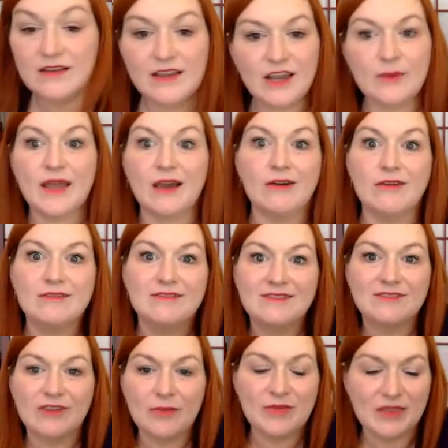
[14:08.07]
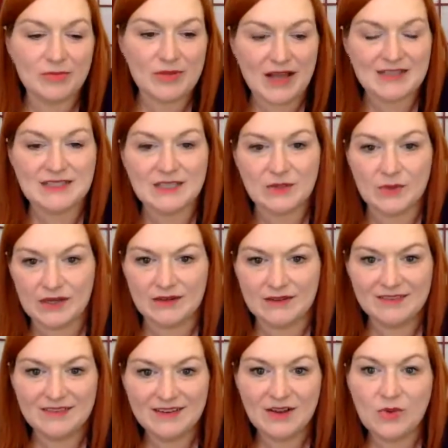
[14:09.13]
Here we go, rubbing the plastic one.
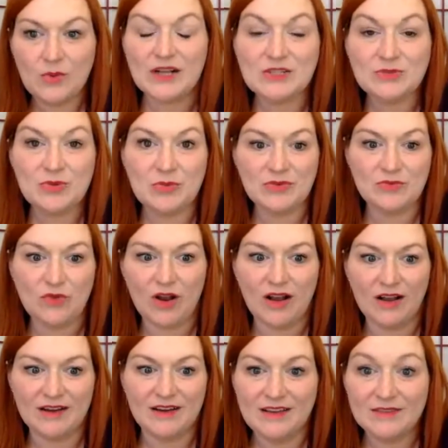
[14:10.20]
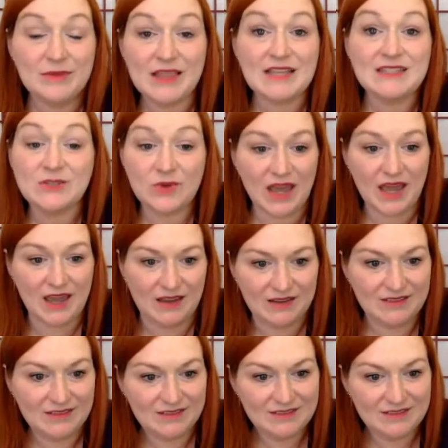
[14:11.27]
Watch me be wrong, but that's okay.